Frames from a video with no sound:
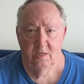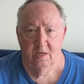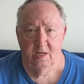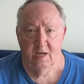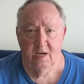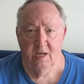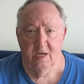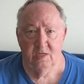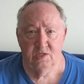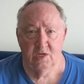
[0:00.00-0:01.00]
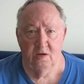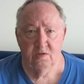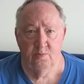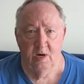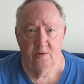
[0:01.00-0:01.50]
I kind of had a soft
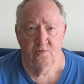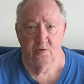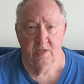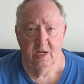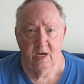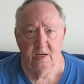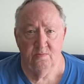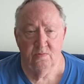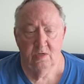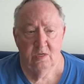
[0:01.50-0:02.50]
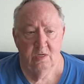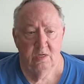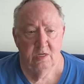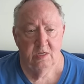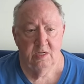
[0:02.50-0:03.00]
spot for the guy. And
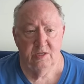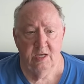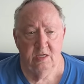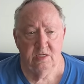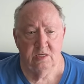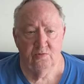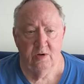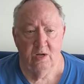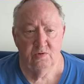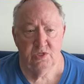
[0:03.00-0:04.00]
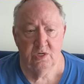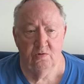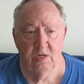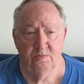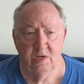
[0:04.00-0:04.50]
the thing is when I
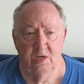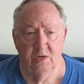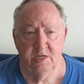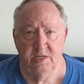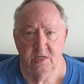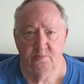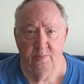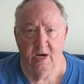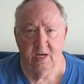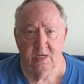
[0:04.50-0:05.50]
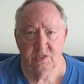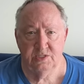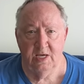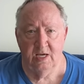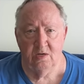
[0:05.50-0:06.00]
showed up to look at this bike, I
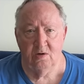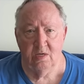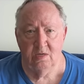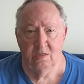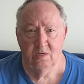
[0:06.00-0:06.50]
sat on it,